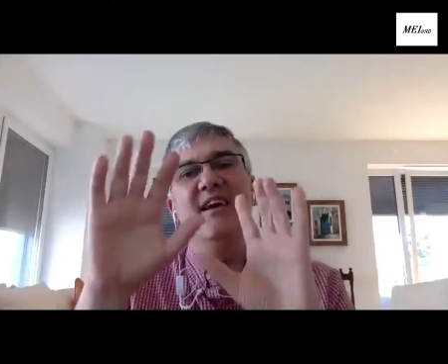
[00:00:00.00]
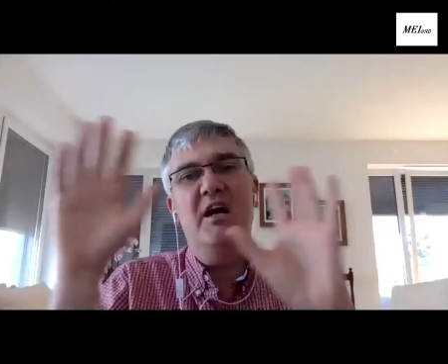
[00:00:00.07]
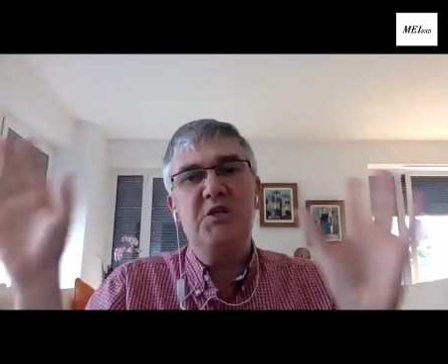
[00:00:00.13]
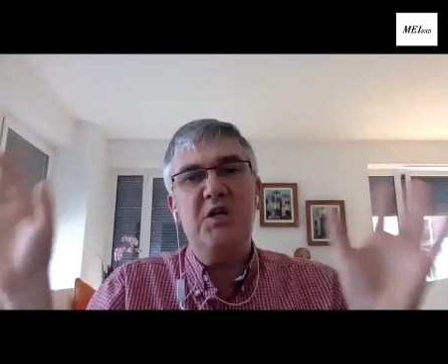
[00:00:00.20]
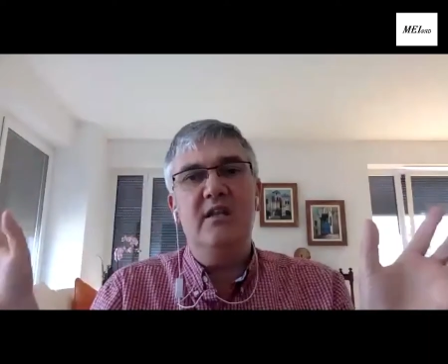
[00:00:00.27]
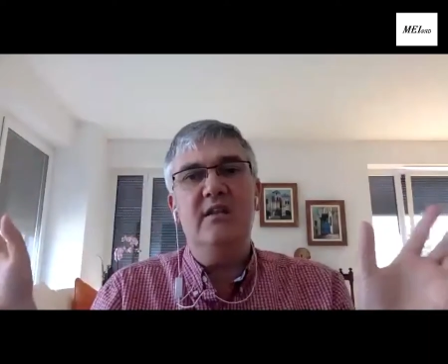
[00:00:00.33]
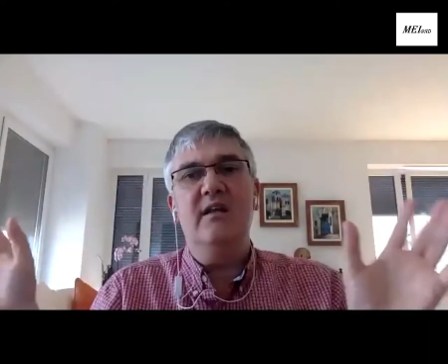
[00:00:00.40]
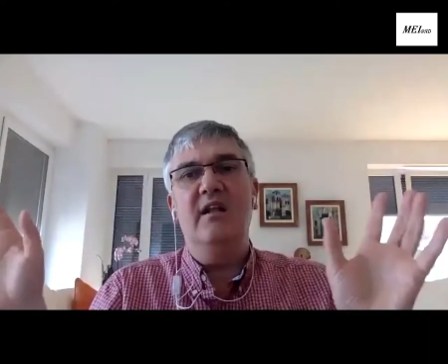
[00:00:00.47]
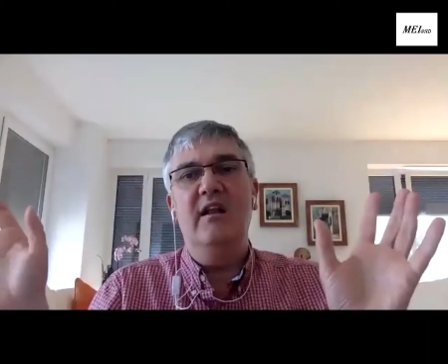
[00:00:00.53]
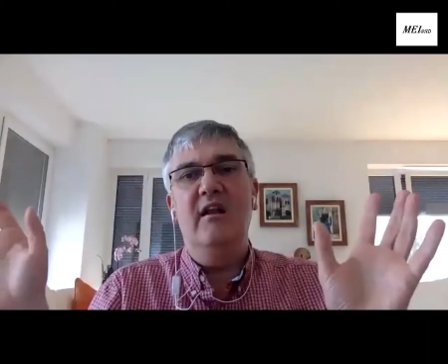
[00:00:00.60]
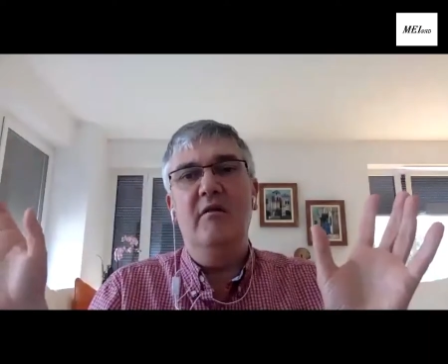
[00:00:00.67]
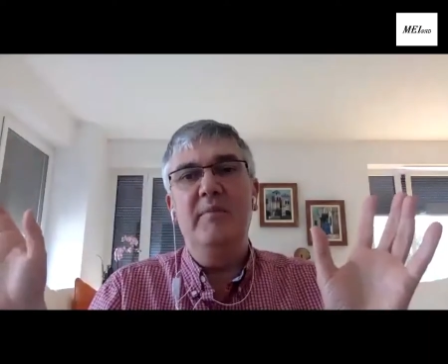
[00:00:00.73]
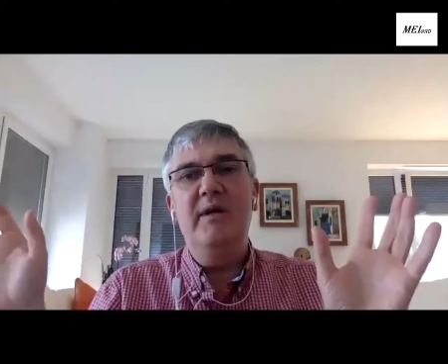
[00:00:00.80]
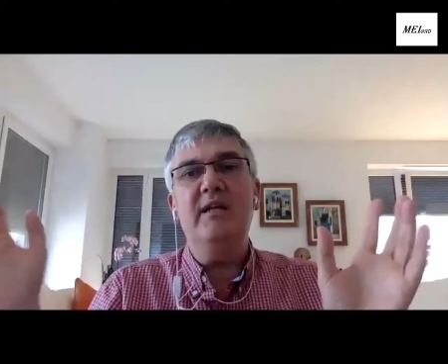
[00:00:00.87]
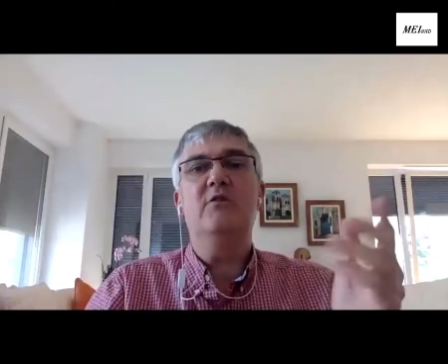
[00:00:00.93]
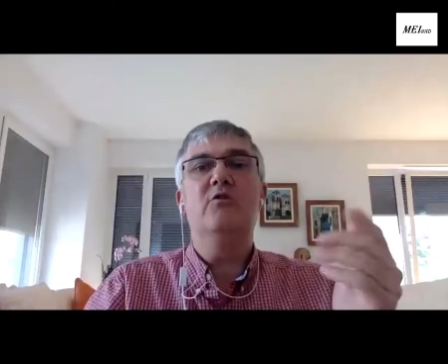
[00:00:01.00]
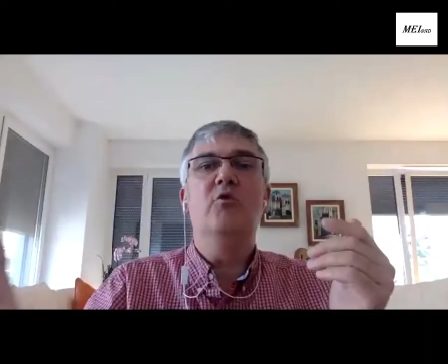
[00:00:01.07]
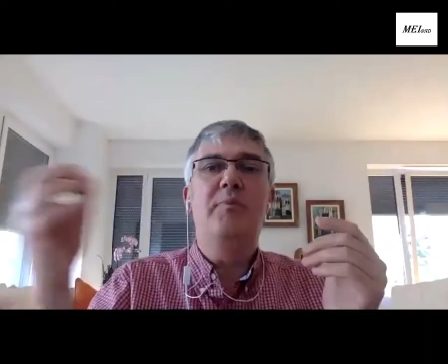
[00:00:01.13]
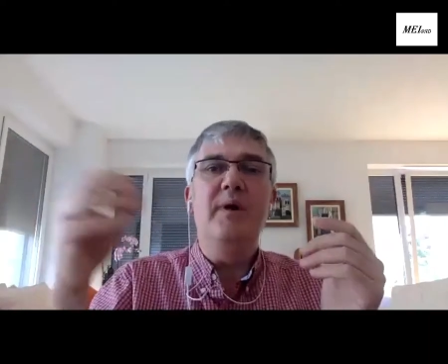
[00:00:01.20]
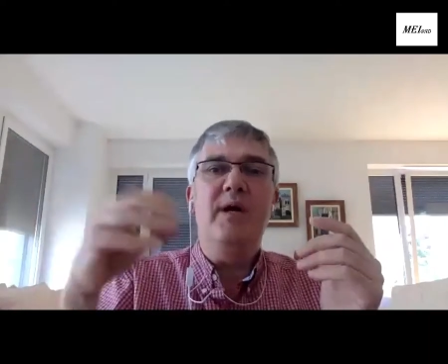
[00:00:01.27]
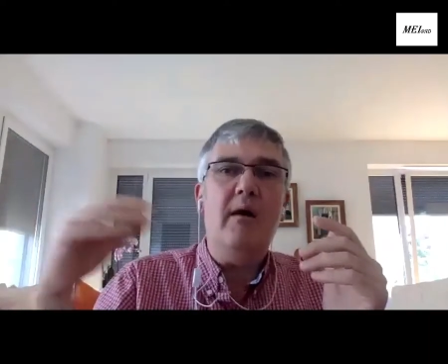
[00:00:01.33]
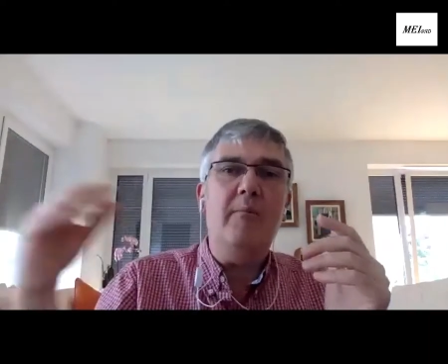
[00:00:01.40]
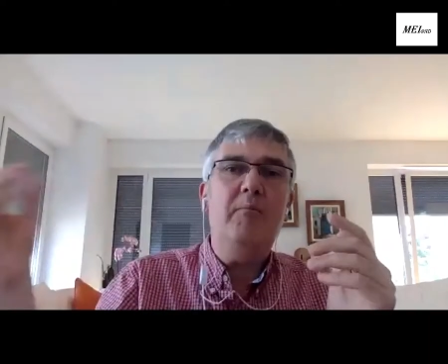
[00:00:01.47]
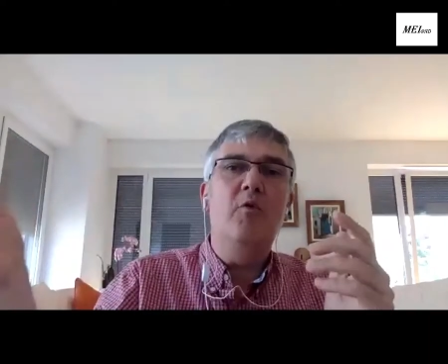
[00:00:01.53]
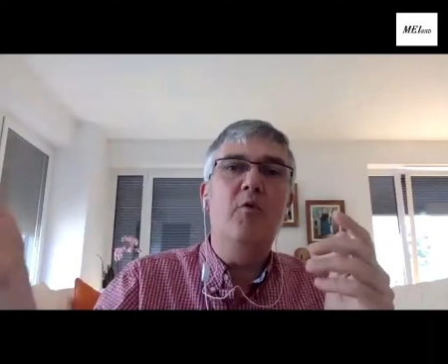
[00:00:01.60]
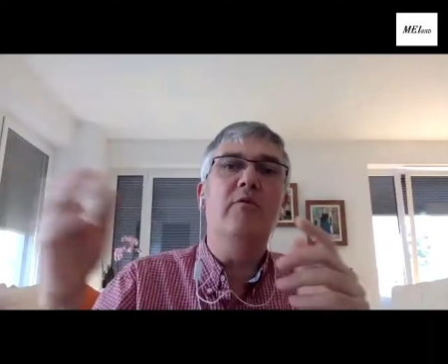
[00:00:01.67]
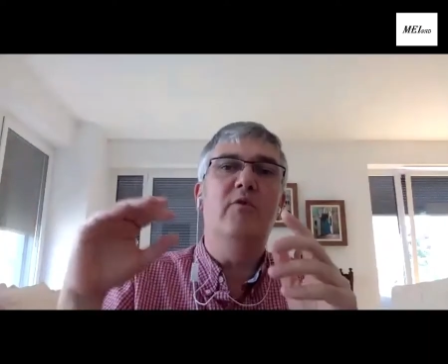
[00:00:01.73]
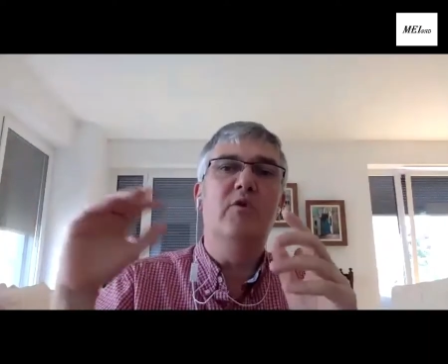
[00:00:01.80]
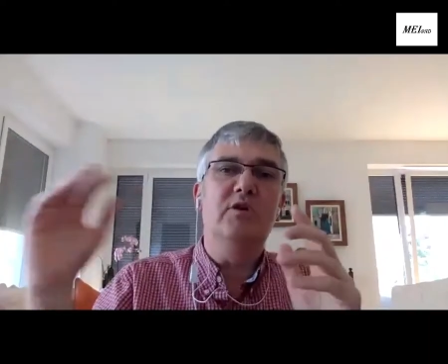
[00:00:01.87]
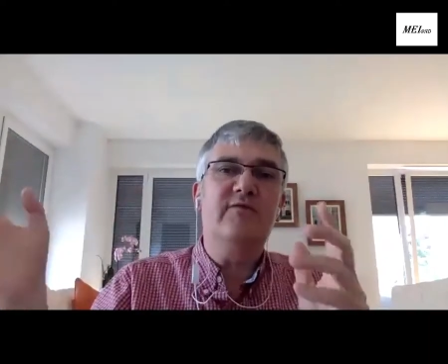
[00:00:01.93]
agenda a little bit to pick up more
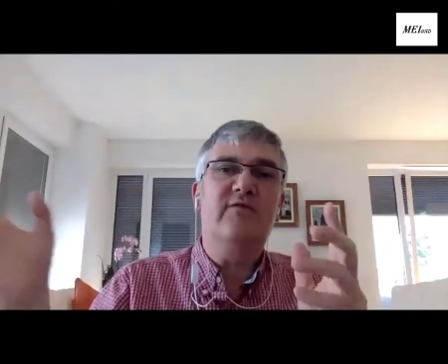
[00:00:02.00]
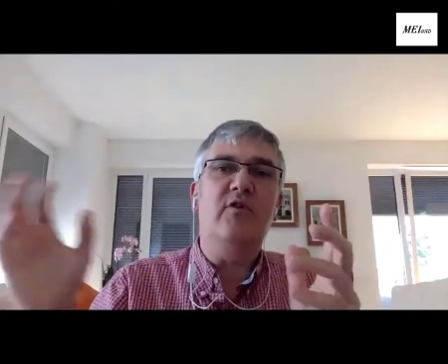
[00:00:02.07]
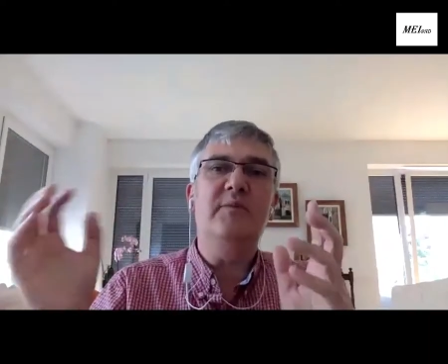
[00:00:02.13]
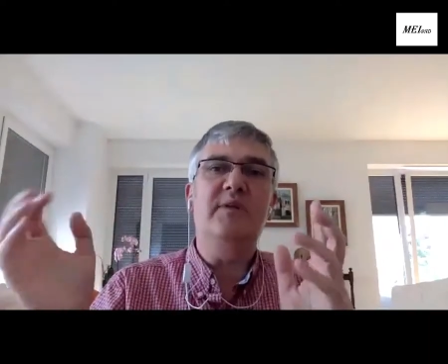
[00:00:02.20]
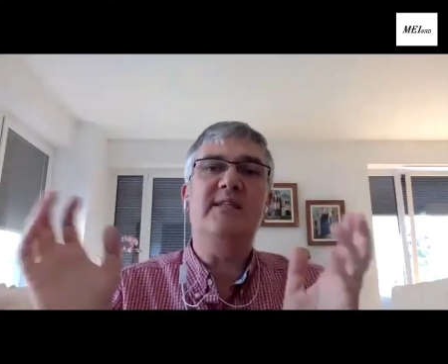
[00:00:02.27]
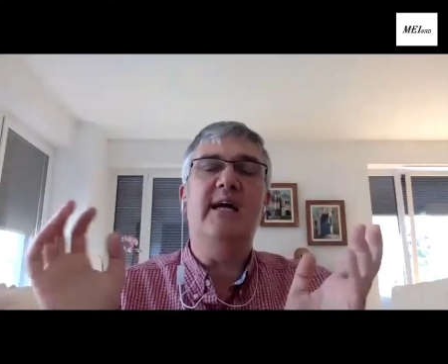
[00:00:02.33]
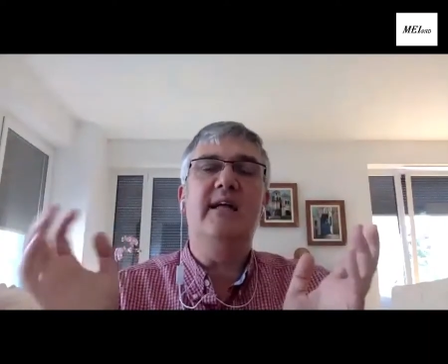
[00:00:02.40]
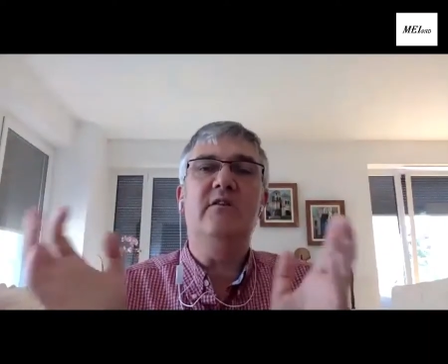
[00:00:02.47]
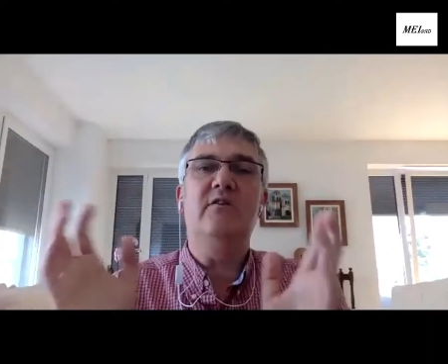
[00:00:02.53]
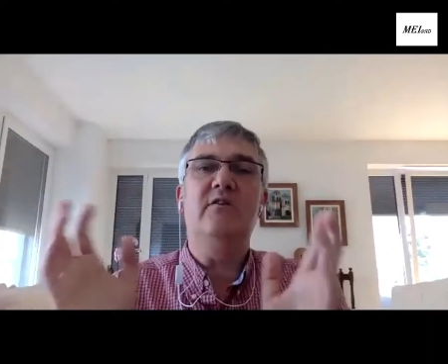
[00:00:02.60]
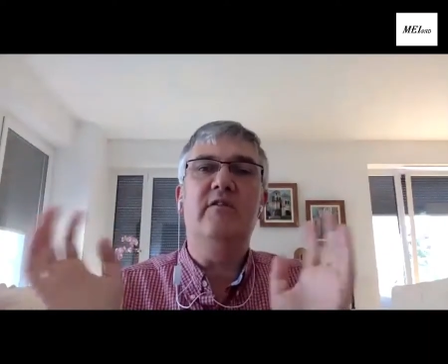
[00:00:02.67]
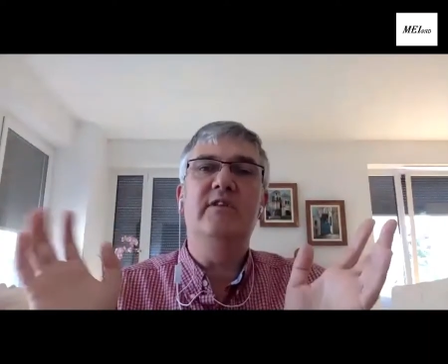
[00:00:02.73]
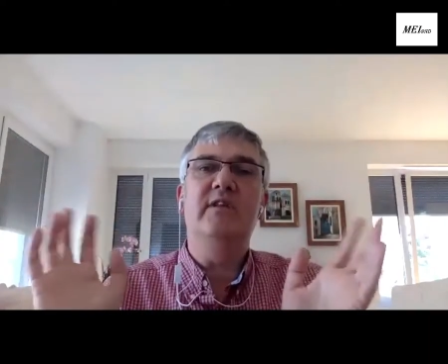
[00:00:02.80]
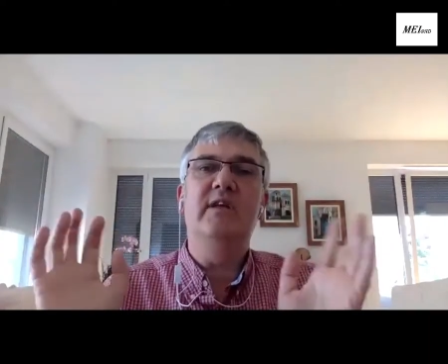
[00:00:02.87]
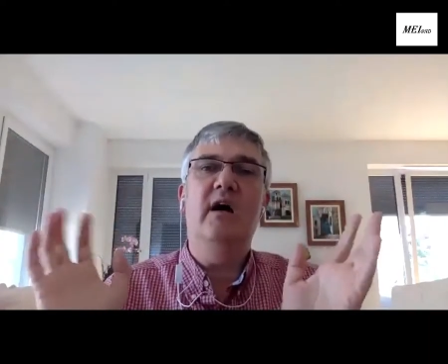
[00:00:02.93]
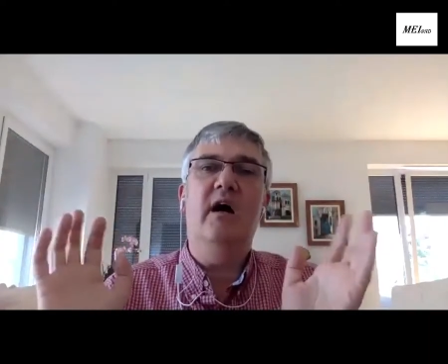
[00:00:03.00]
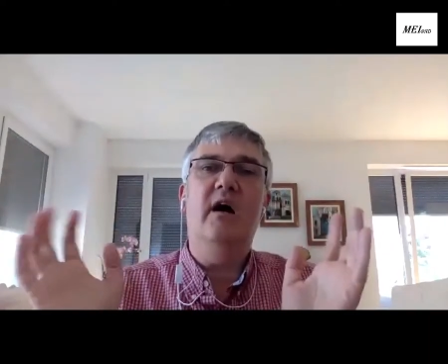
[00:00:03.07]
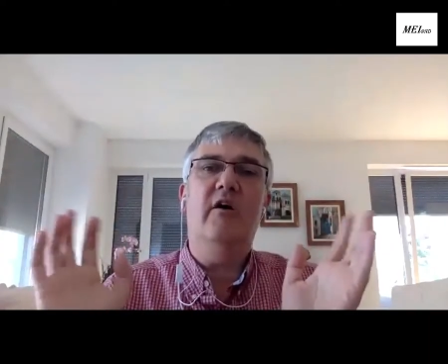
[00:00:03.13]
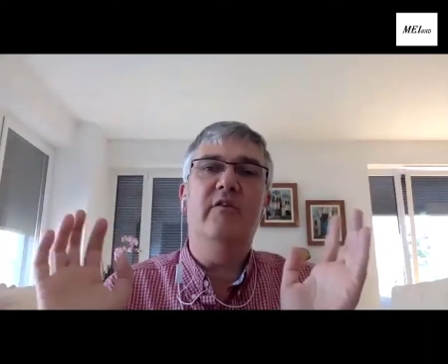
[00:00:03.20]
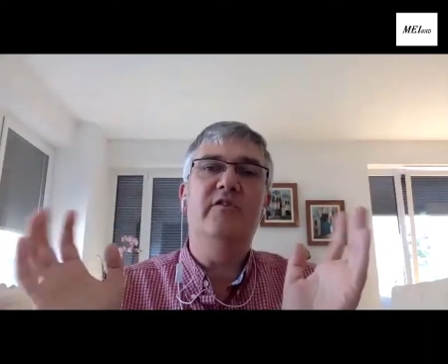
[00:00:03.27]
votes from the center of the